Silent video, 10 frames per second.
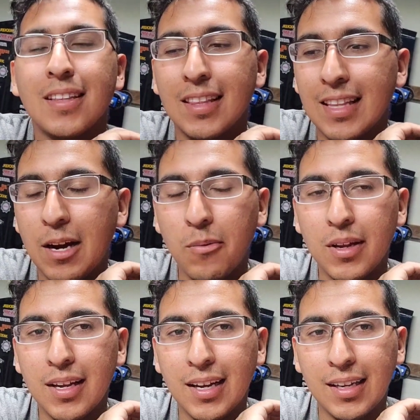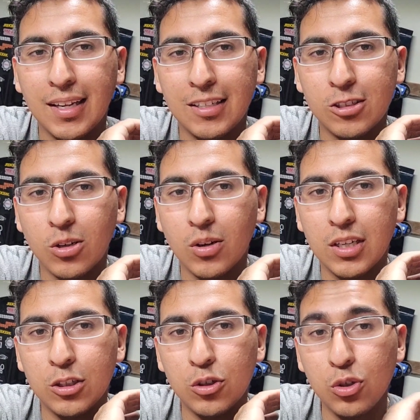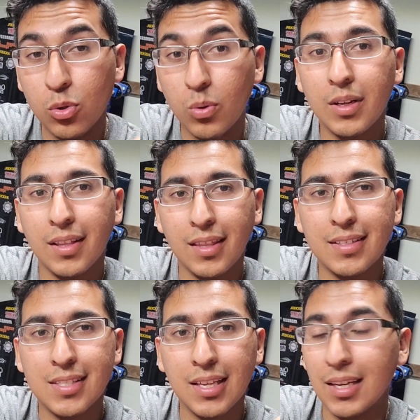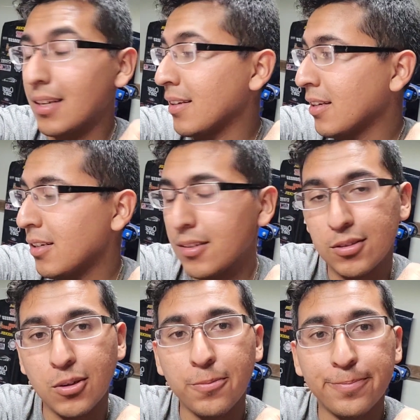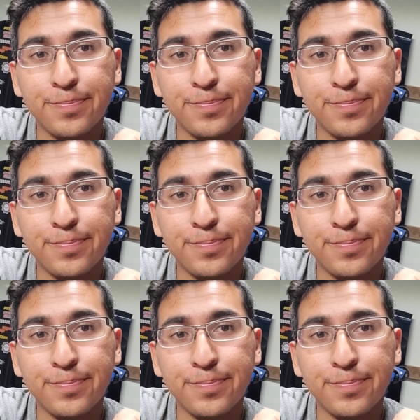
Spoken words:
That way I can start enjoying this thing. So